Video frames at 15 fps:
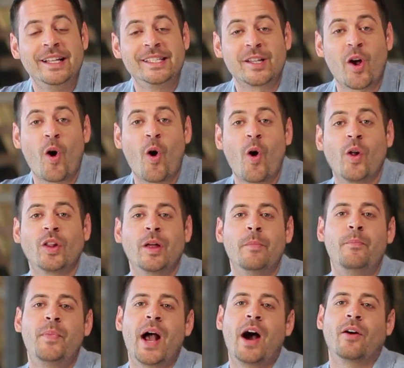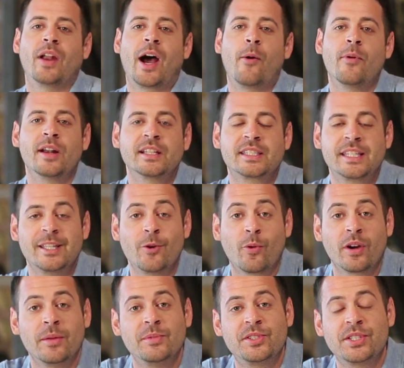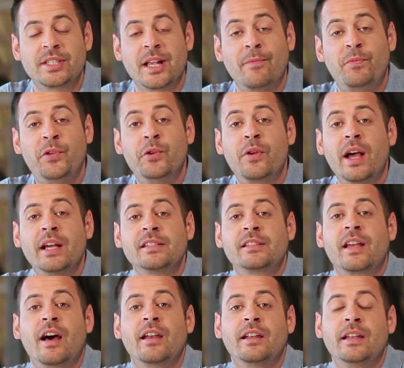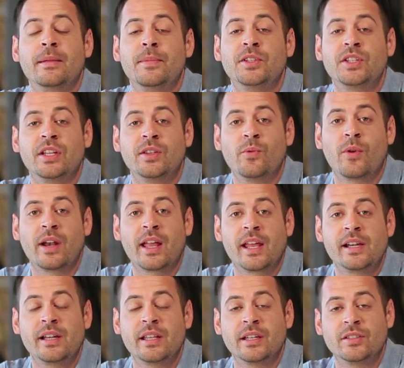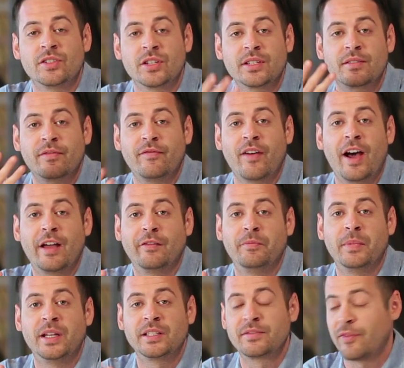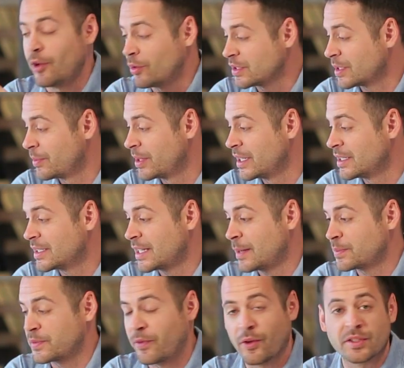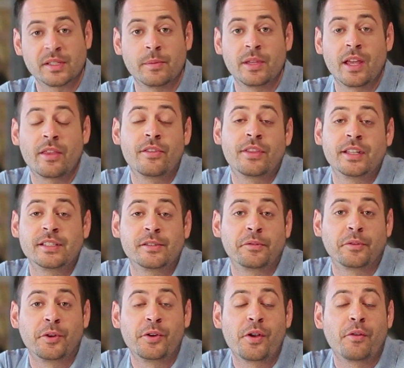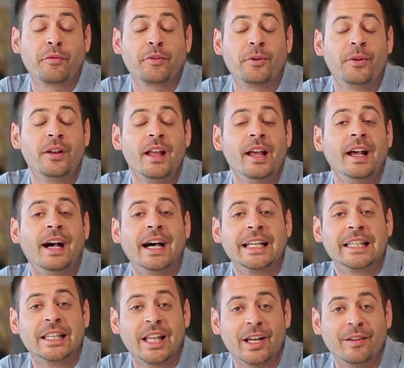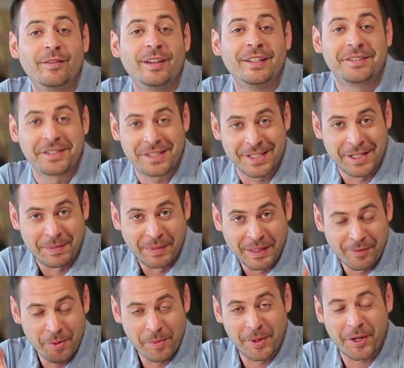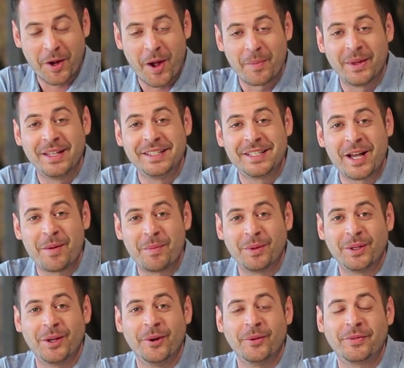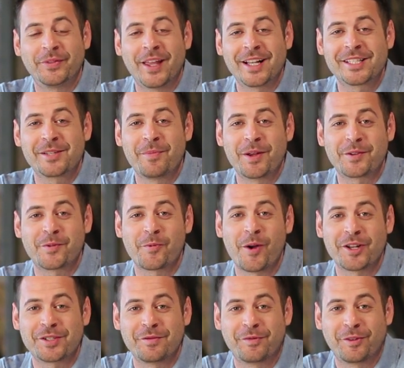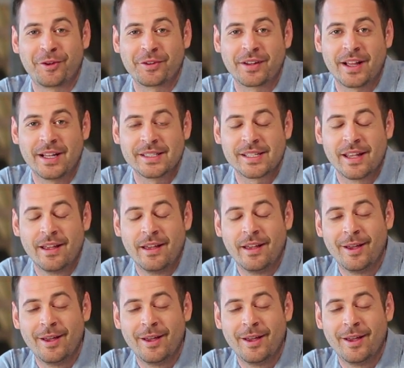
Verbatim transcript: is all about. I wanna see your images. If you guys got an image and you wanna edit it in just five minutes, follow some of these steps, follow some of the other things you learned on Phlearn. I'd love to see them. Leave them in a comment down below. Thanks so much for watching Phlearn, guys.